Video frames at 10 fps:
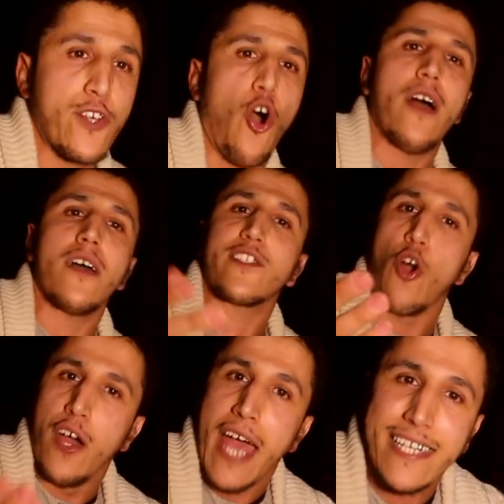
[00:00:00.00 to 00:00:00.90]
So,
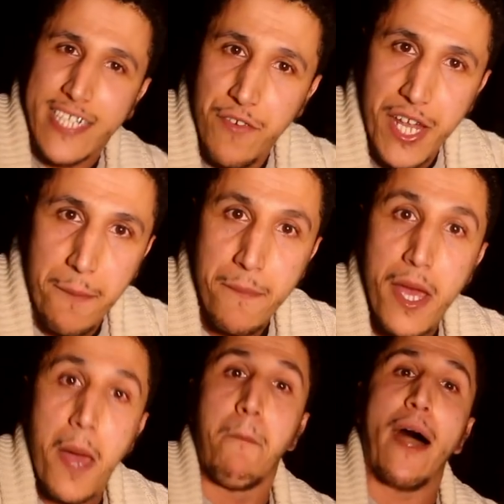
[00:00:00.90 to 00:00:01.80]
so he has given him.
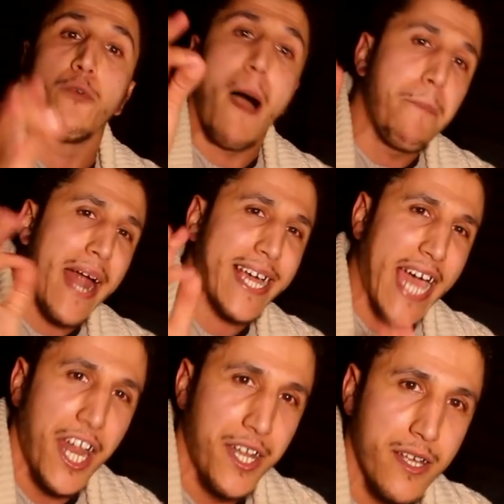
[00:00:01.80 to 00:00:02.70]
But remember
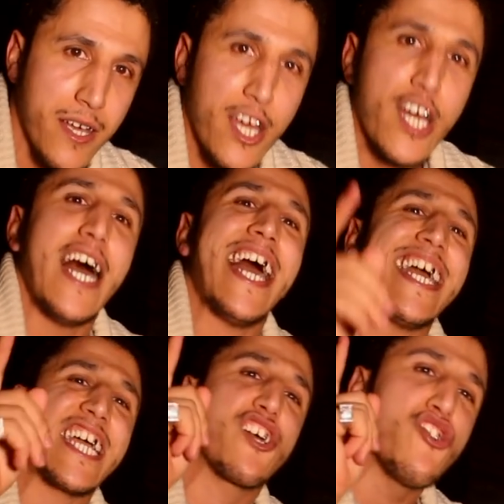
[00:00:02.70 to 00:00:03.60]
again,
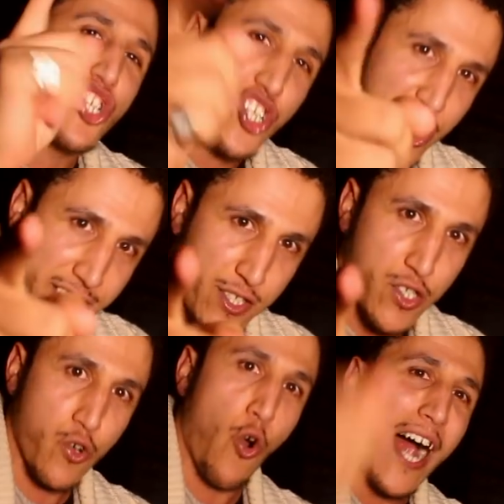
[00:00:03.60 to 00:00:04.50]
Christians
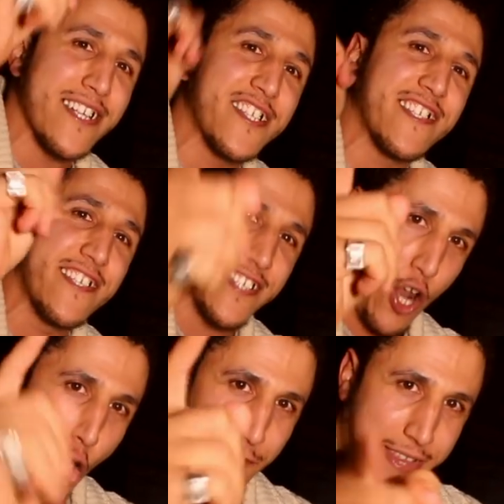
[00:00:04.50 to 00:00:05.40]
who are
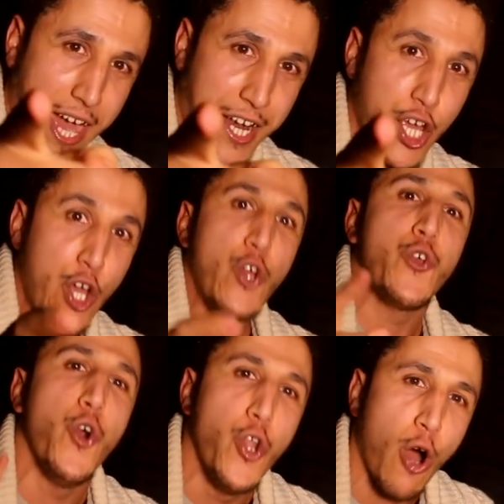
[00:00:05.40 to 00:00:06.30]
sincere of there,
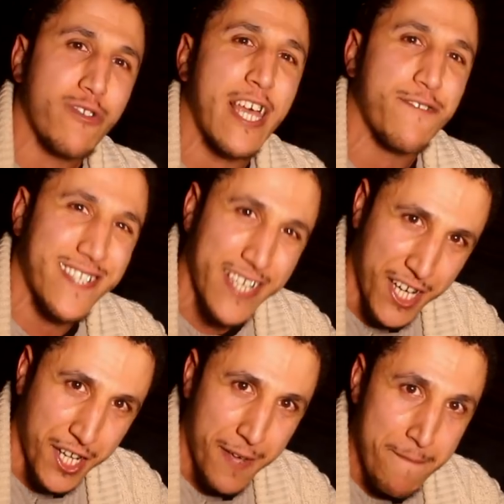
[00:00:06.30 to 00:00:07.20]
you know
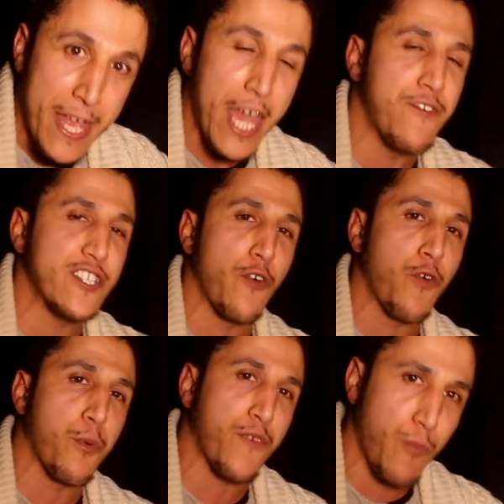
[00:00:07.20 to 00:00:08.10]
Tafsir, if it's not
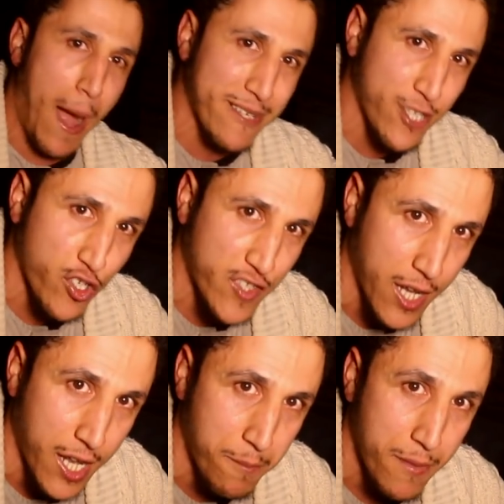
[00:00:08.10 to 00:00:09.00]
from Prophet Muhammad
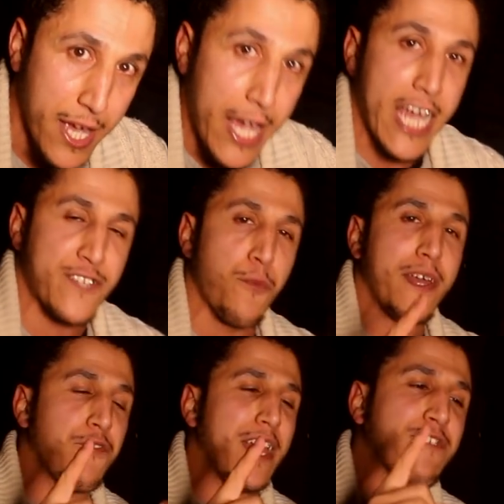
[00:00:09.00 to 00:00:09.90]
it's from,
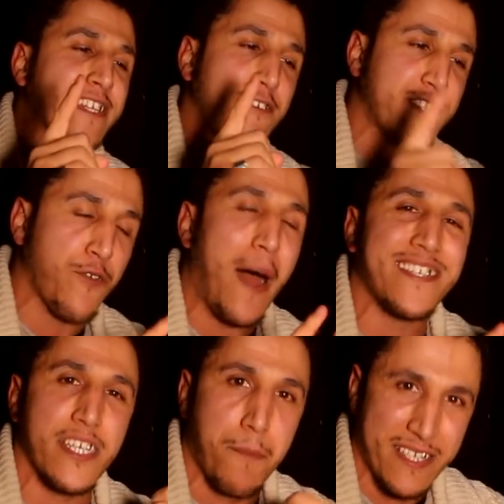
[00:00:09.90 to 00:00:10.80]
if, if the Tafsir from
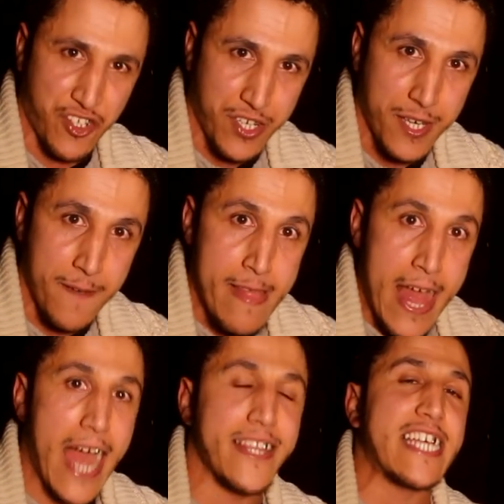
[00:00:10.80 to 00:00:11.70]
Hassan al-Basri,
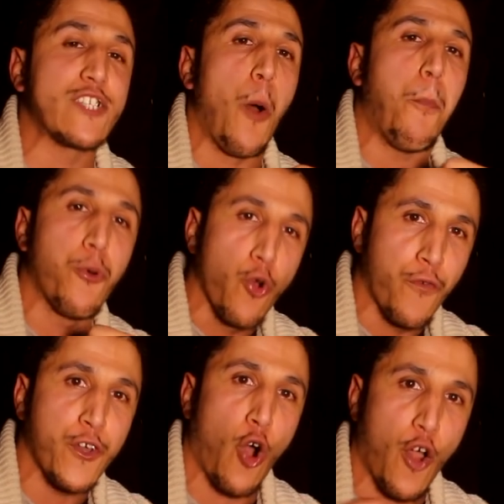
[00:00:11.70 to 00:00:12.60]
and there is no
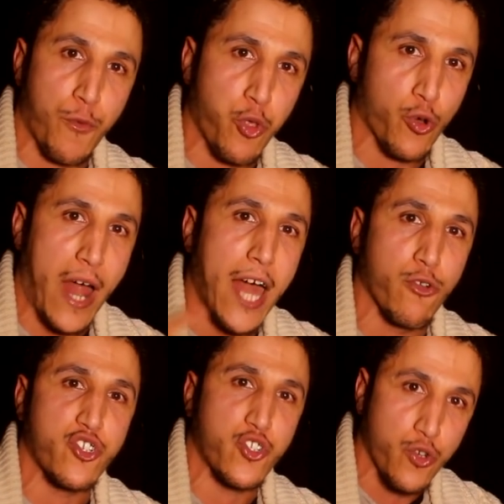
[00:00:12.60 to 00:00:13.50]
proof he got it from the
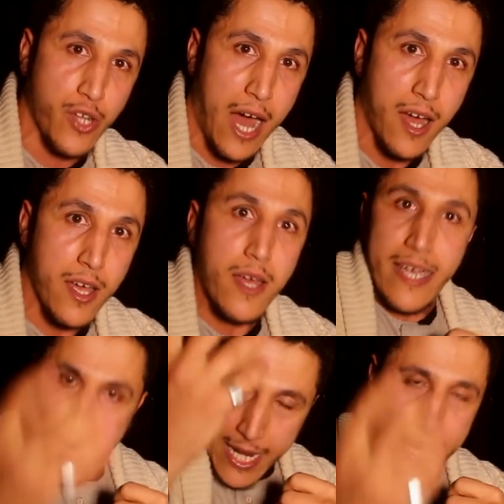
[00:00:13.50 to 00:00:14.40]
Quran or the Sunnah,
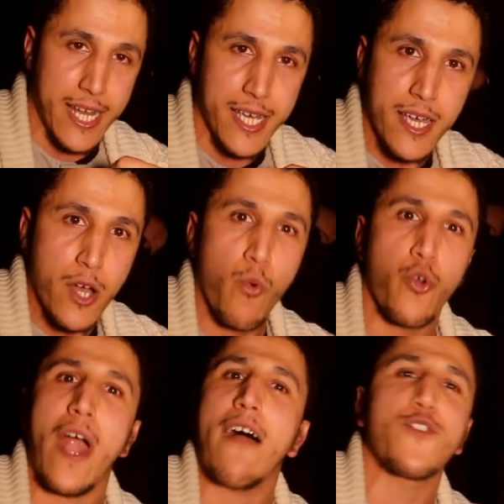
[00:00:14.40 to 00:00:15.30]
clearly
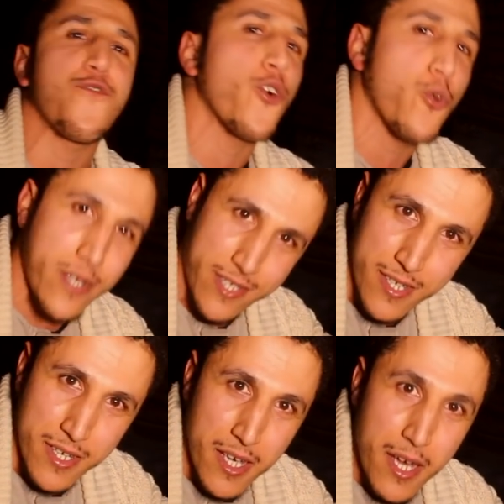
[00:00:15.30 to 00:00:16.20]
we don't have to follow it
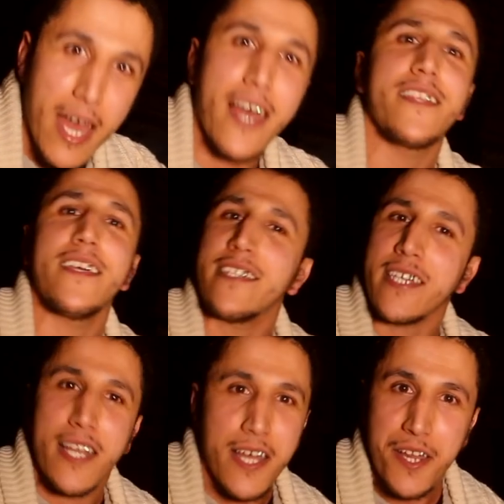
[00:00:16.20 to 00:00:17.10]
and
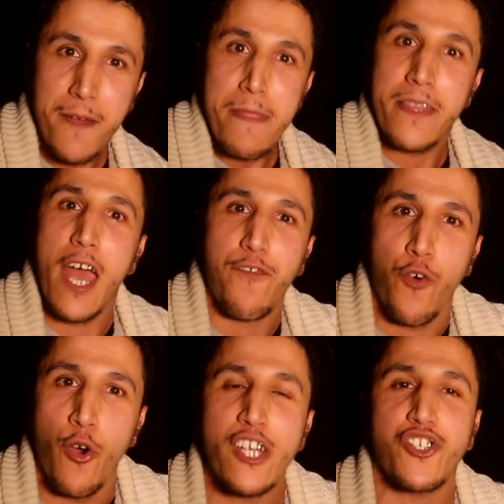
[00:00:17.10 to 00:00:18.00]
it's clear
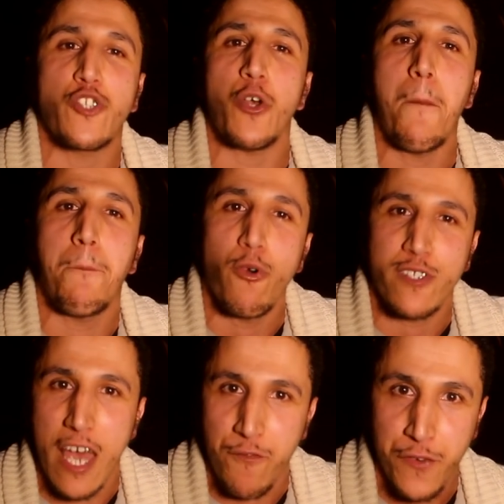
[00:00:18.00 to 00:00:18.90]
therefore he tried to
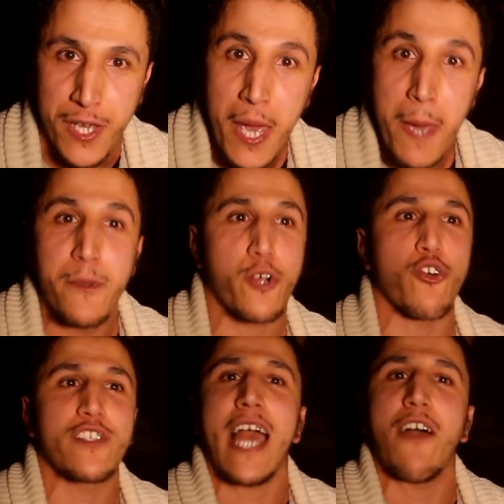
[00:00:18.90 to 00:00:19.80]
impose something
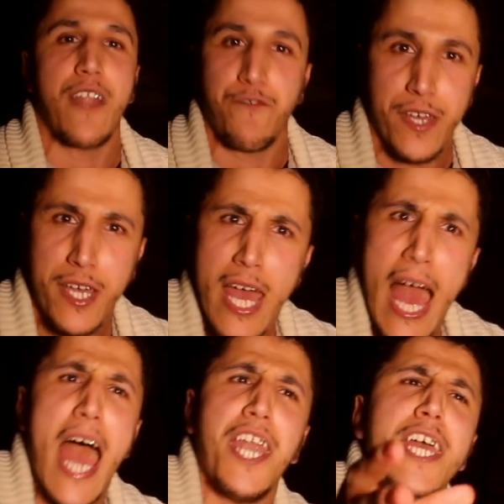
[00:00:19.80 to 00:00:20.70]
because he have nothing
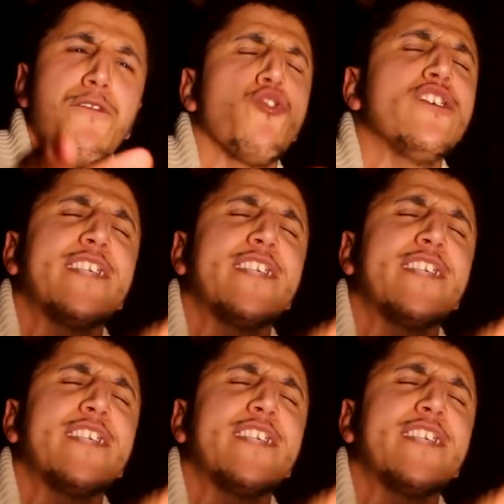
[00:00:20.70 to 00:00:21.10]
and for the